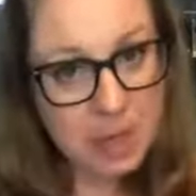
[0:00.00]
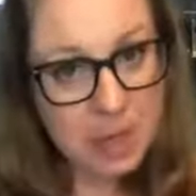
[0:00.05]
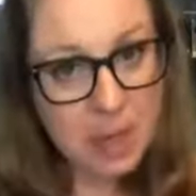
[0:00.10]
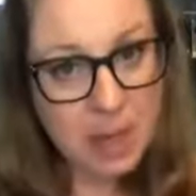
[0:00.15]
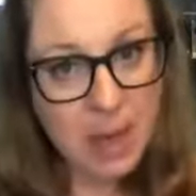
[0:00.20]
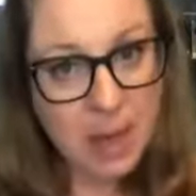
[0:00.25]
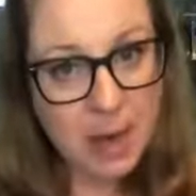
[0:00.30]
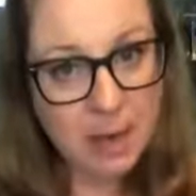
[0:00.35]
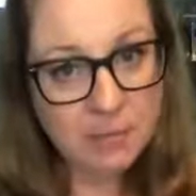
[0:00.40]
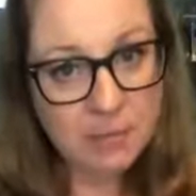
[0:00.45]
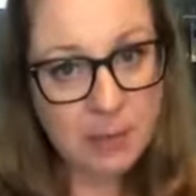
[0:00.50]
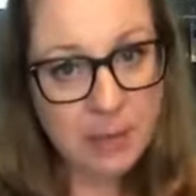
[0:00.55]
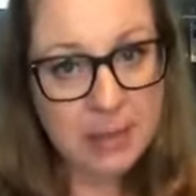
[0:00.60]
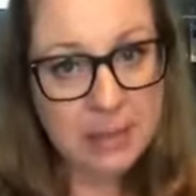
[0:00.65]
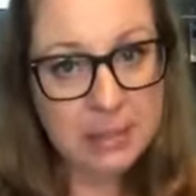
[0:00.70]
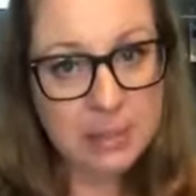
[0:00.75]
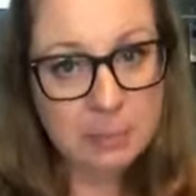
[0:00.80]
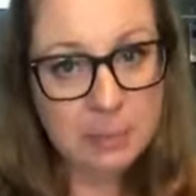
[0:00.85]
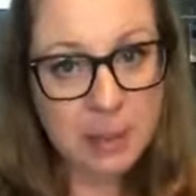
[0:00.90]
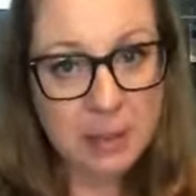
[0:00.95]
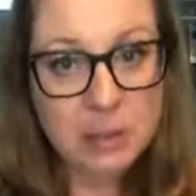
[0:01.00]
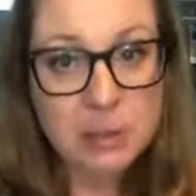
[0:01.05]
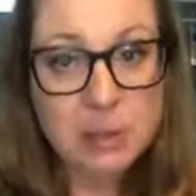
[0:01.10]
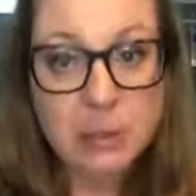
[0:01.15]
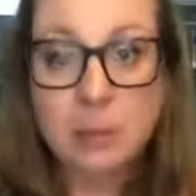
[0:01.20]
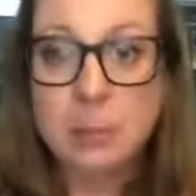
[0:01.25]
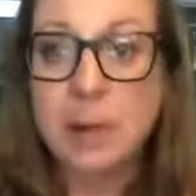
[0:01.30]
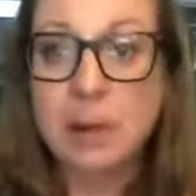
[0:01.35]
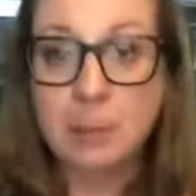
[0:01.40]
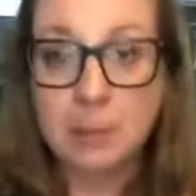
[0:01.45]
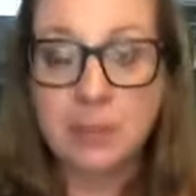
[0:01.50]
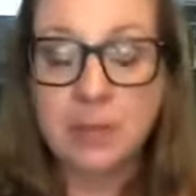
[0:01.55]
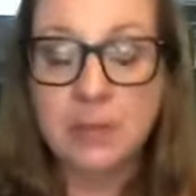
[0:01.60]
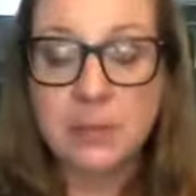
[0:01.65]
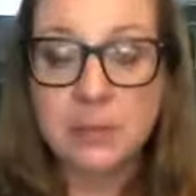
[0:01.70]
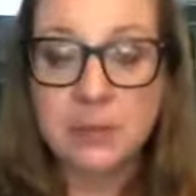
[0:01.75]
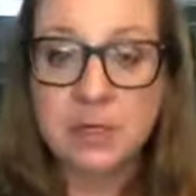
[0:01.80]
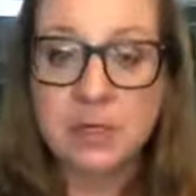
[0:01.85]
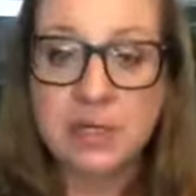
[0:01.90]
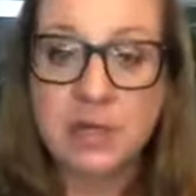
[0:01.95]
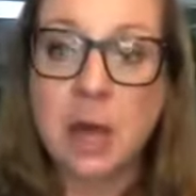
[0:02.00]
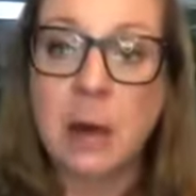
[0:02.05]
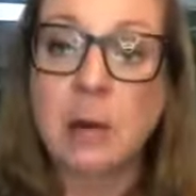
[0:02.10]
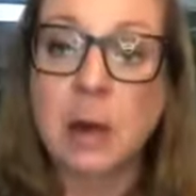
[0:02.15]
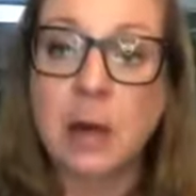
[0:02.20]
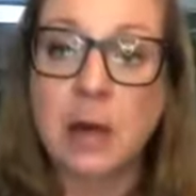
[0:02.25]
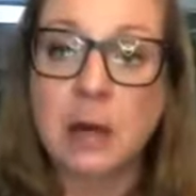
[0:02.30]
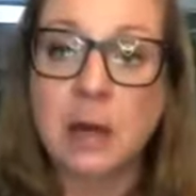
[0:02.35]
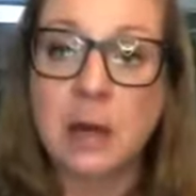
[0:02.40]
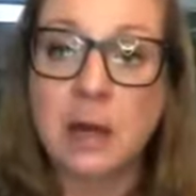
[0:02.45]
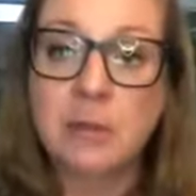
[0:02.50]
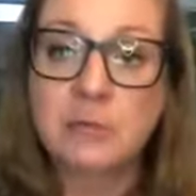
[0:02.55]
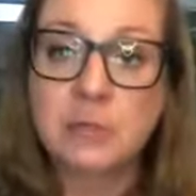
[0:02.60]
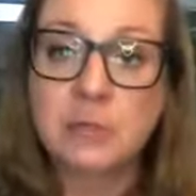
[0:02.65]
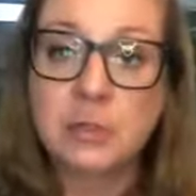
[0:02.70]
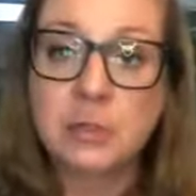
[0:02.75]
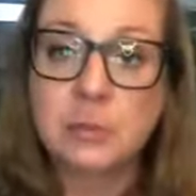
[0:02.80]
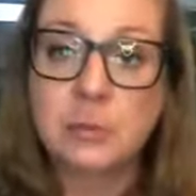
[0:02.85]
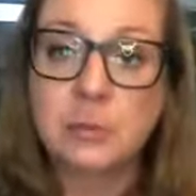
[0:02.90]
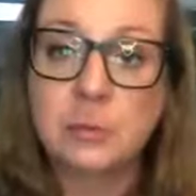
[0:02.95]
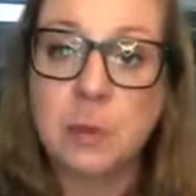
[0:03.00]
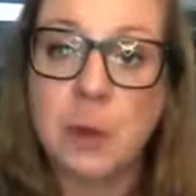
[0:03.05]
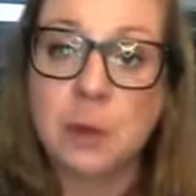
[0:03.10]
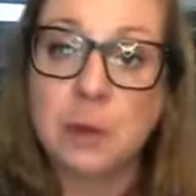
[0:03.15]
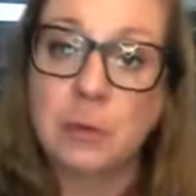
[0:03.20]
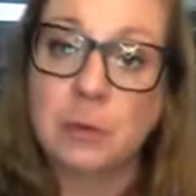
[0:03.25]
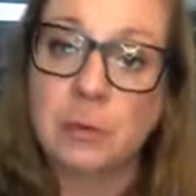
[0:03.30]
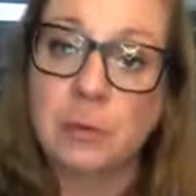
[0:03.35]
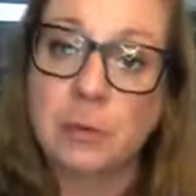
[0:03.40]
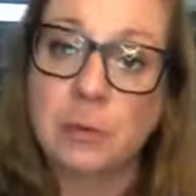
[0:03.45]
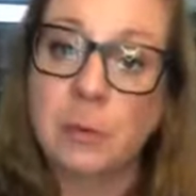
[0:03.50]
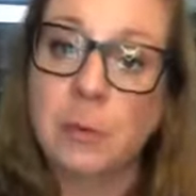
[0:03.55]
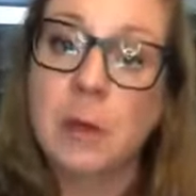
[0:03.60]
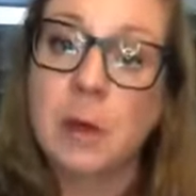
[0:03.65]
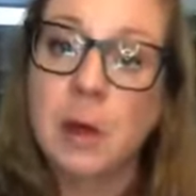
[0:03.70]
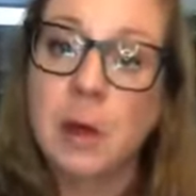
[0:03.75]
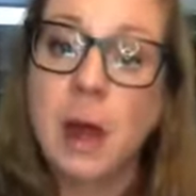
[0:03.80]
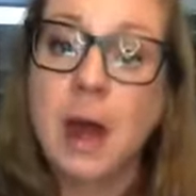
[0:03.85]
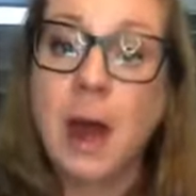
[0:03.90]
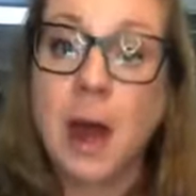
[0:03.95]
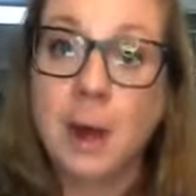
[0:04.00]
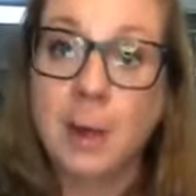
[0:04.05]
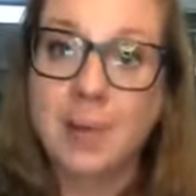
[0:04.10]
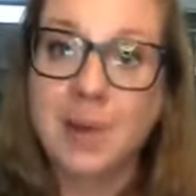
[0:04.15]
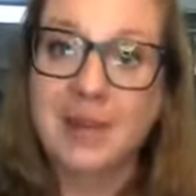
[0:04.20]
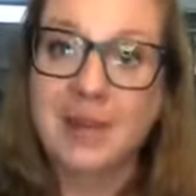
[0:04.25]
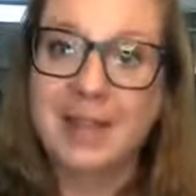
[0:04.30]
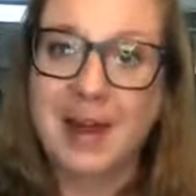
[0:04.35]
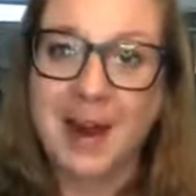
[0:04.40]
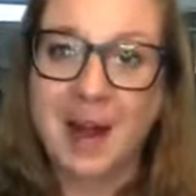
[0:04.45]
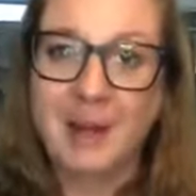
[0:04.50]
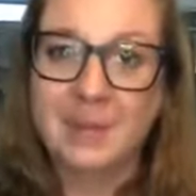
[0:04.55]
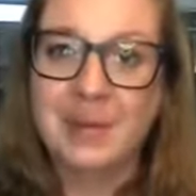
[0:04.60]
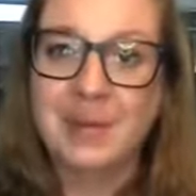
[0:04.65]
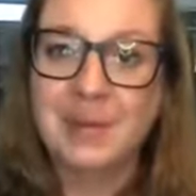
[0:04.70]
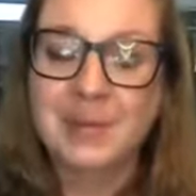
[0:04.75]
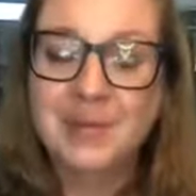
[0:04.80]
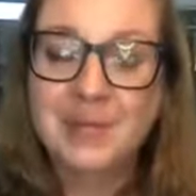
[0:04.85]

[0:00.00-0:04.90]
And if you'd like to sponsor a bake, please reach out. I'd love to walk you through how to make that happen.